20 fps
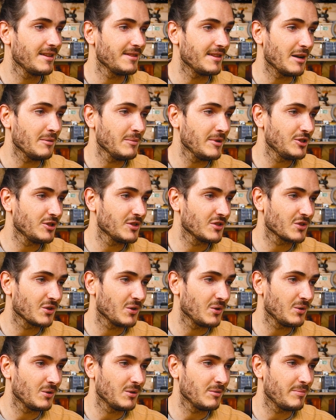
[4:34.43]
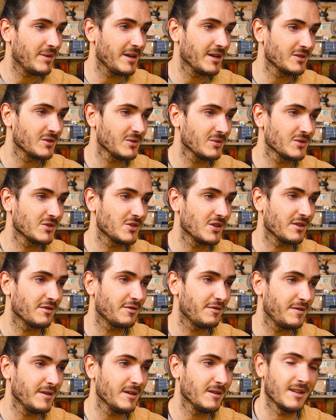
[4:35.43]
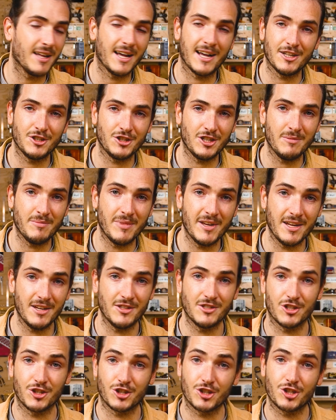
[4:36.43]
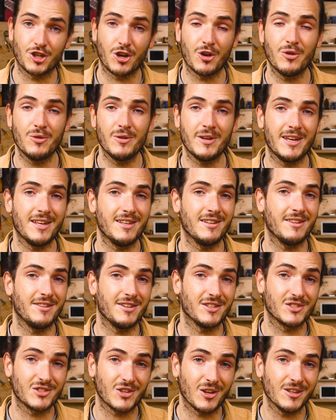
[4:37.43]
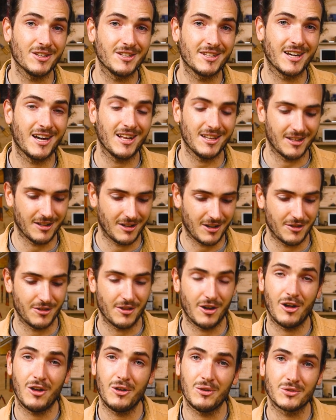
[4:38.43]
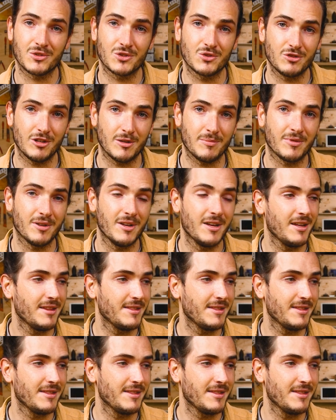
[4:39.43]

Then we just call pixels.fill R G B to show in the solid color on the whole strip